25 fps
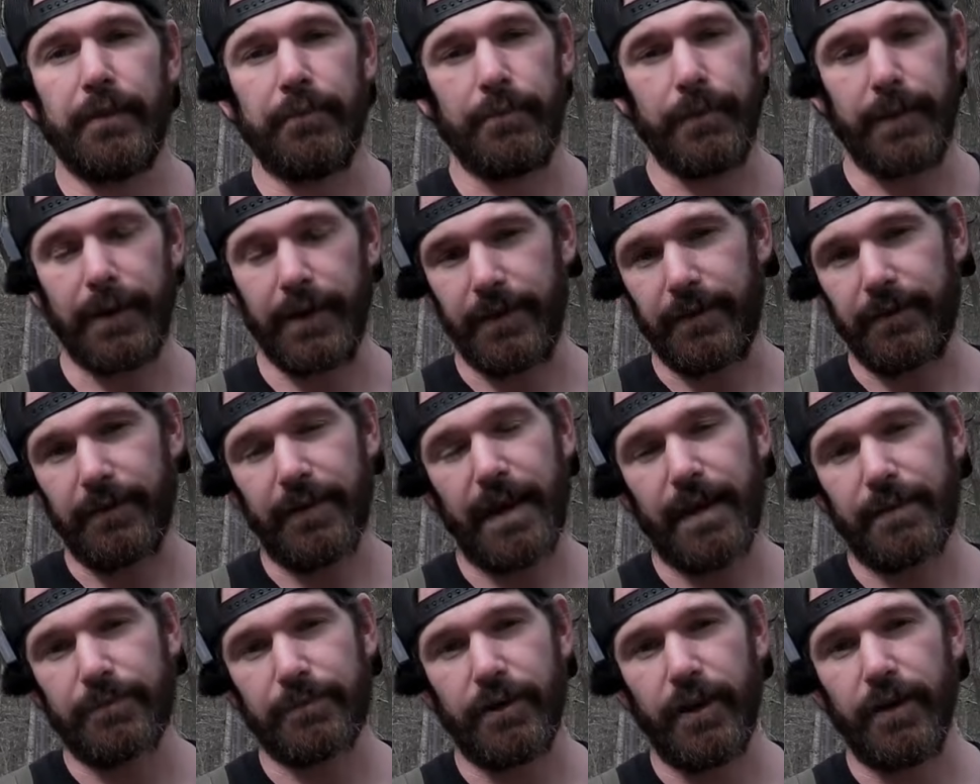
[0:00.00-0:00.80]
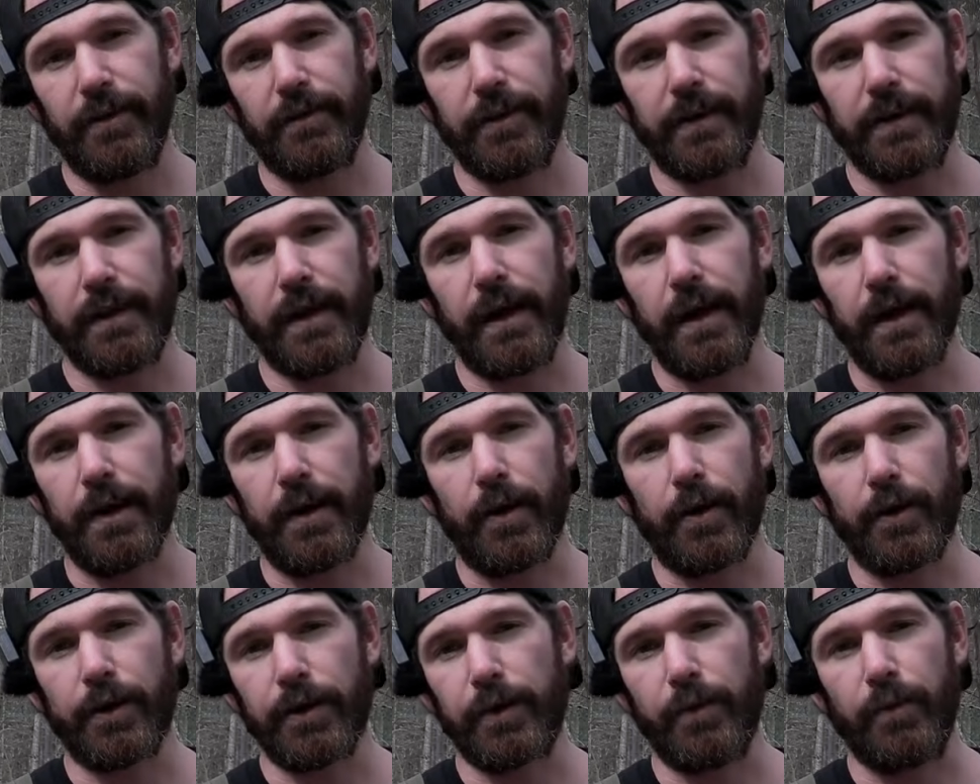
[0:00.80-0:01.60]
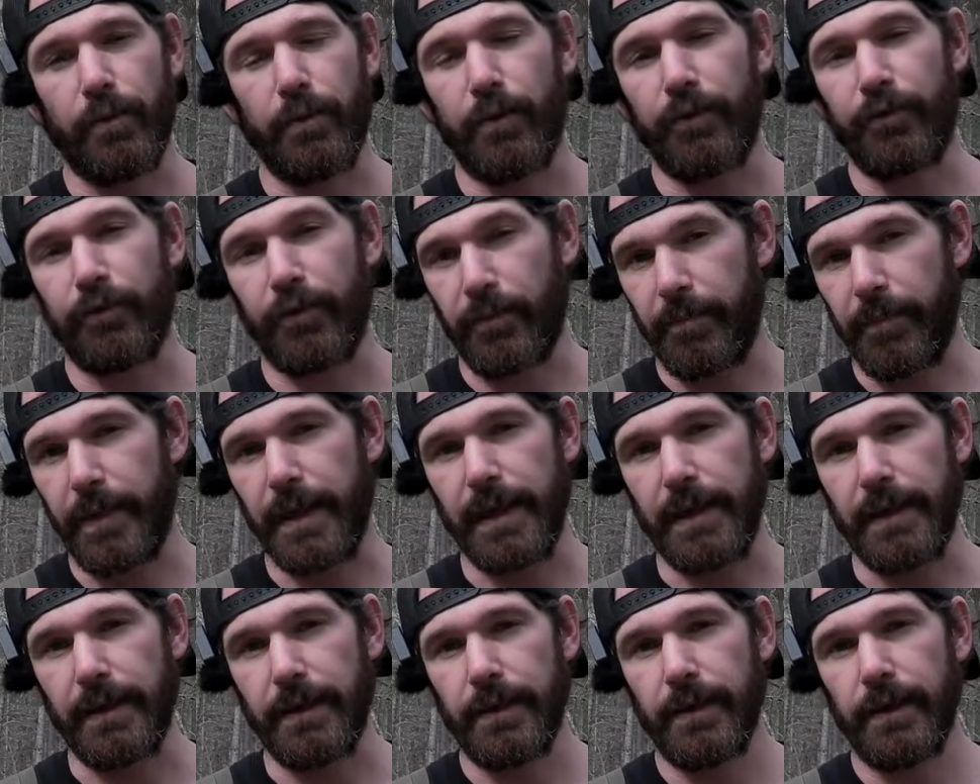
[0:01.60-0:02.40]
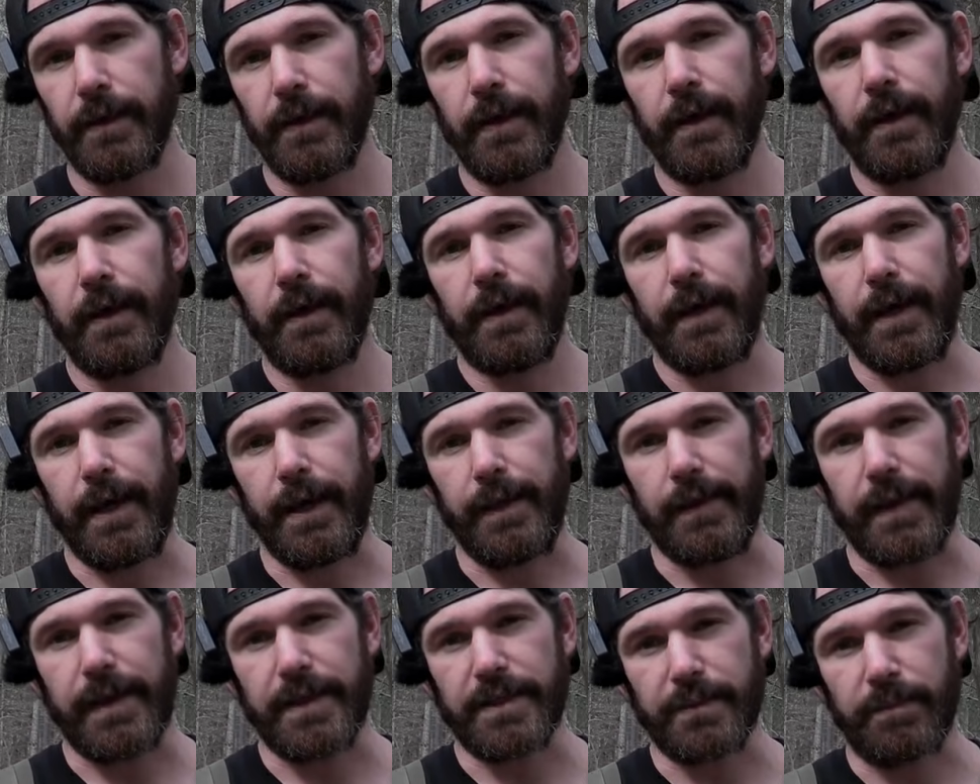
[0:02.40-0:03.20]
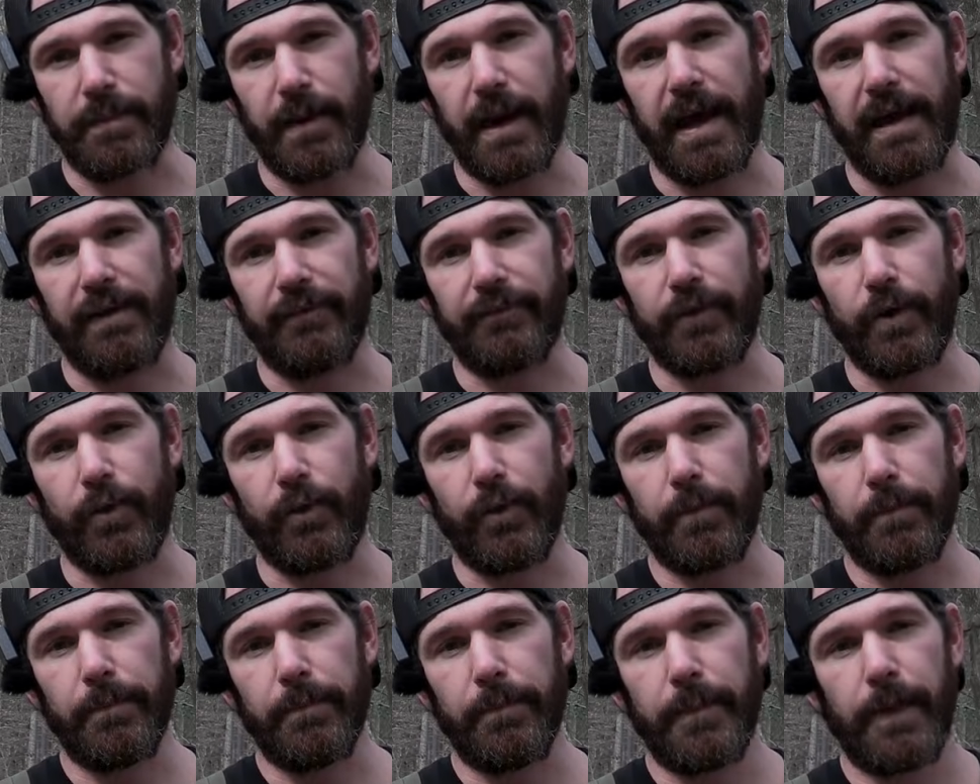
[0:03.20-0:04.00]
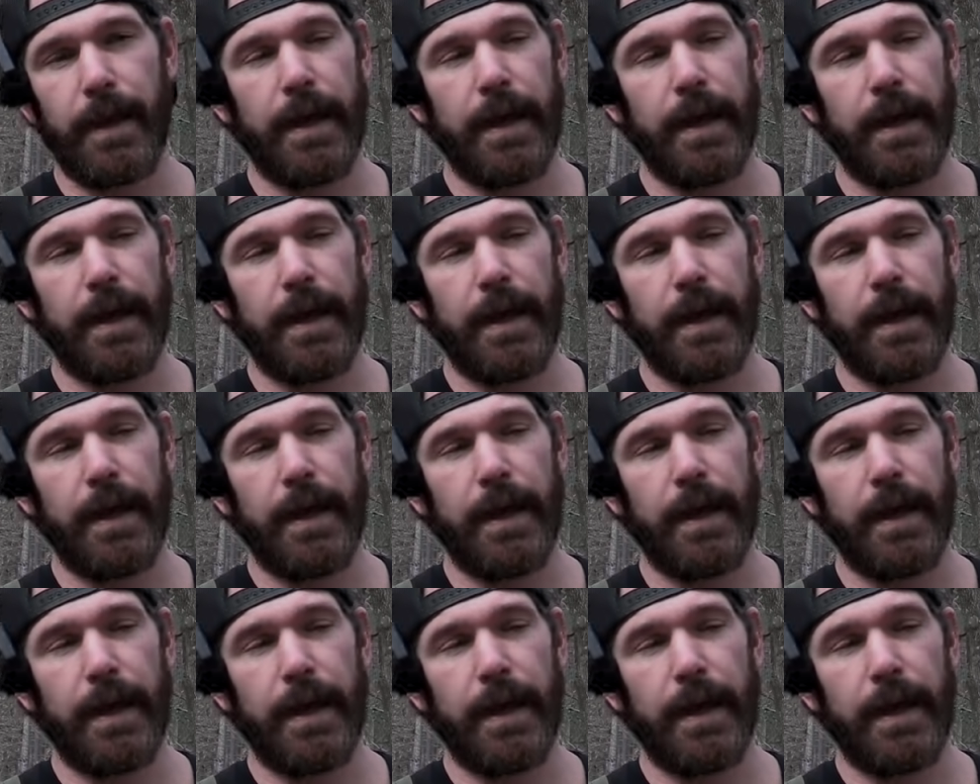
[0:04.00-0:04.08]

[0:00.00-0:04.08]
but it is absolutely not arguable for me, and that's a platform.